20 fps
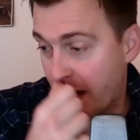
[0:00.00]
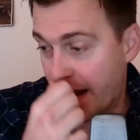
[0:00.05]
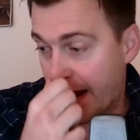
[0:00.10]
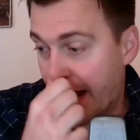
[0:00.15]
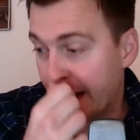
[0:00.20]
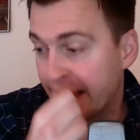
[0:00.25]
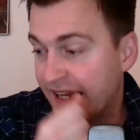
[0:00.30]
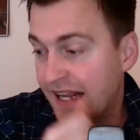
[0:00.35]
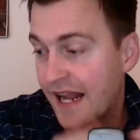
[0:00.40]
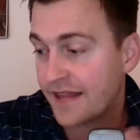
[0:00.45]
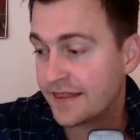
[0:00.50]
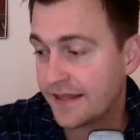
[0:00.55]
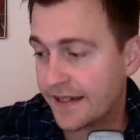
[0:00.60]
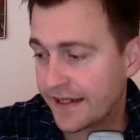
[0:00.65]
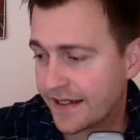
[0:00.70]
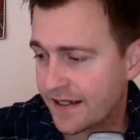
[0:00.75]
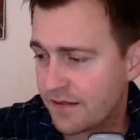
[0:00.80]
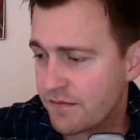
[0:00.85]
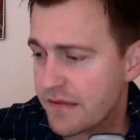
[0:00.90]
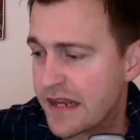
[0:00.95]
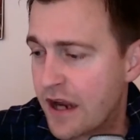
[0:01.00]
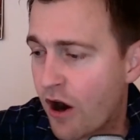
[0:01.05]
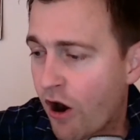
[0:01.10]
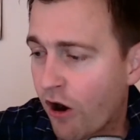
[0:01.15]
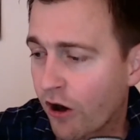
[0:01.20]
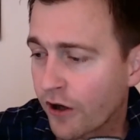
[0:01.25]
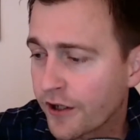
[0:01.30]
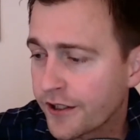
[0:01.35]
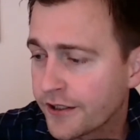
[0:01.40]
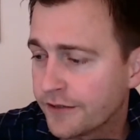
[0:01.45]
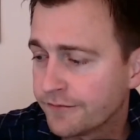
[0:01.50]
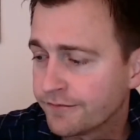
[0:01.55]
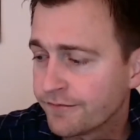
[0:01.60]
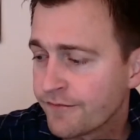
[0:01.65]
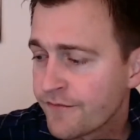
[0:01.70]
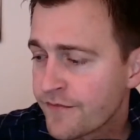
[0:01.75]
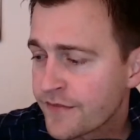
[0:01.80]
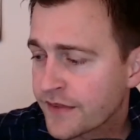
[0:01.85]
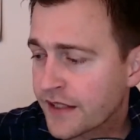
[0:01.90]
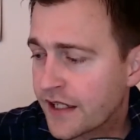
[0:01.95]
I get that it can be hard
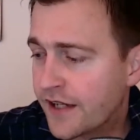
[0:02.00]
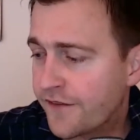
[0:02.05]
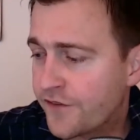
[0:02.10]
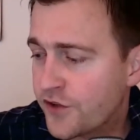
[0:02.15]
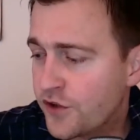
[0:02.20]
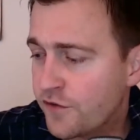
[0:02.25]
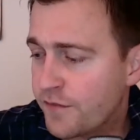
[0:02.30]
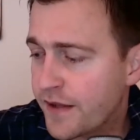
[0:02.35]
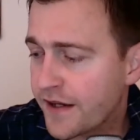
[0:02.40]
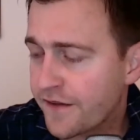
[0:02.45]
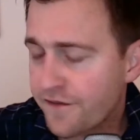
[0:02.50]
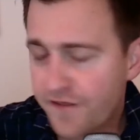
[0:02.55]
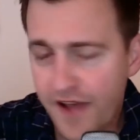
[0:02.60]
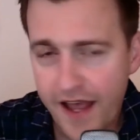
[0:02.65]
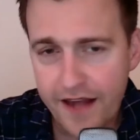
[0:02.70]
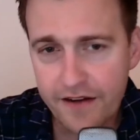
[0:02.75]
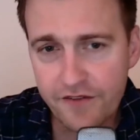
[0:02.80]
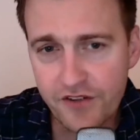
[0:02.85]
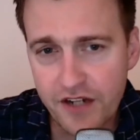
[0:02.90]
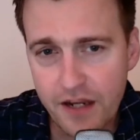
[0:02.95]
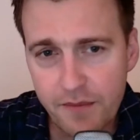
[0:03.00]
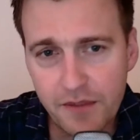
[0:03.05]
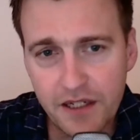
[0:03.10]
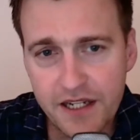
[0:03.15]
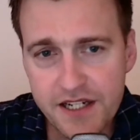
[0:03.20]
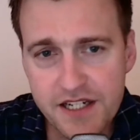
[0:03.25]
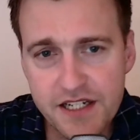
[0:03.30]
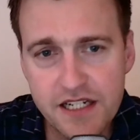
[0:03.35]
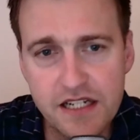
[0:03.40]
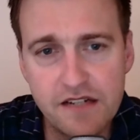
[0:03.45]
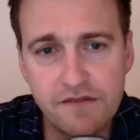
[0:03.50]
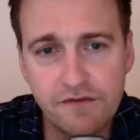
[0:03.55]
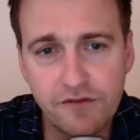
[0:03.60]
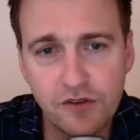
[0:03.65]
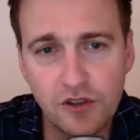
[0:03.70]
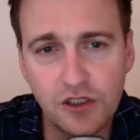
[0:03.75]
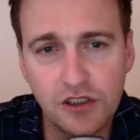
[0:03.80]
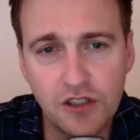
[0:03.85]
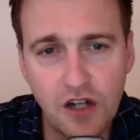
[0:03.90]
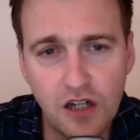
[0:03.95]
if you've been a fan of an MLS team
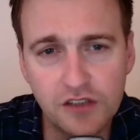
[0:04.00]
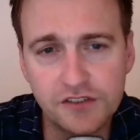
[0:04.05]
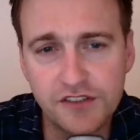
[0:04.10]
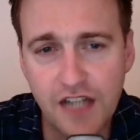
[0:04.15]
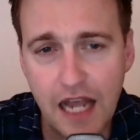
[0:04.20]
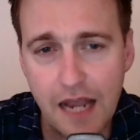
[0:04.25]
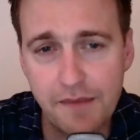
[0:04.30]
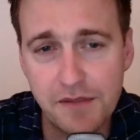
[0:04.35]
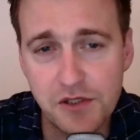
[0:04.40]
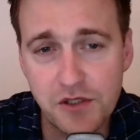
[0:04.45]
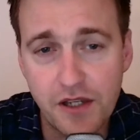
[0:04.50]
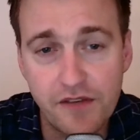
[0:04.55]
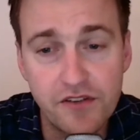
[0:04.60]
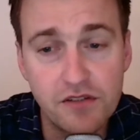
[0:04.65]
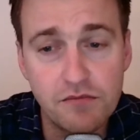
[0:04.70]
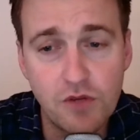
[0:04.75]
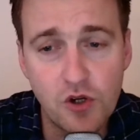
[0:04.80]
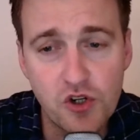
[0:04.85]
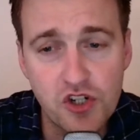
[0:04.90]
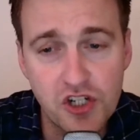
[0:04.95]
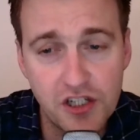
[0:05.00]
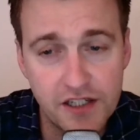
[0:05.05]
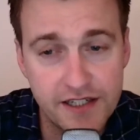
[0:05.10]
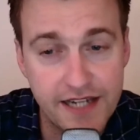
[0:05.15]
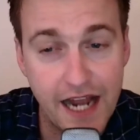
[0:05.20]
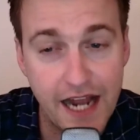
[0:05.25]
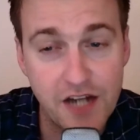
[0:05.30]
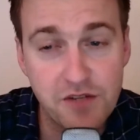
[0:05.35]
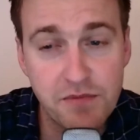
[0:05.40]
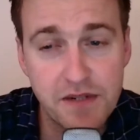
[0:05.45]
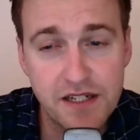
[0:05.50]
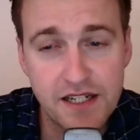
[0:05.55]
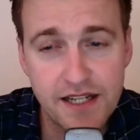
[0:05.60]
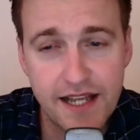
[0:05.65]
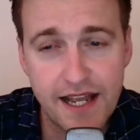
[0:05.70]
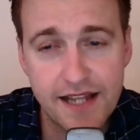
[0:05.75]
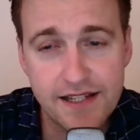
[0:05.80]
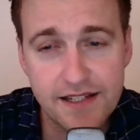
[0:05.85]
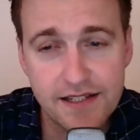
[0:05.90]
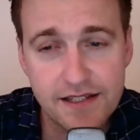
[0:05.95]
for a long time and you have an emotional attachment to
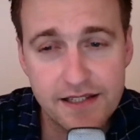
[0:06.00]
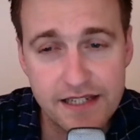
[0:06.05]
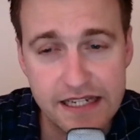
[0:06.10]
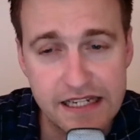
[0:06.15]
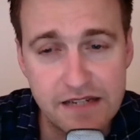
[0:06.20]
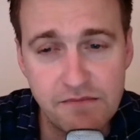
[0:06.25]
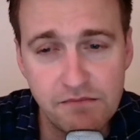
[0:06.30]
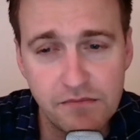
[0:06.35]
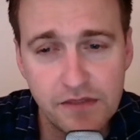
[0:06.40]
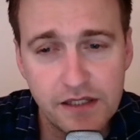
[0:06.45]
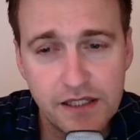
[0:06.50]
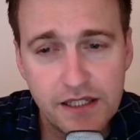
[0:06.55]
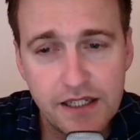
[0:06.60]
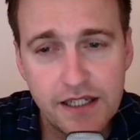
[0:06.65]
that team.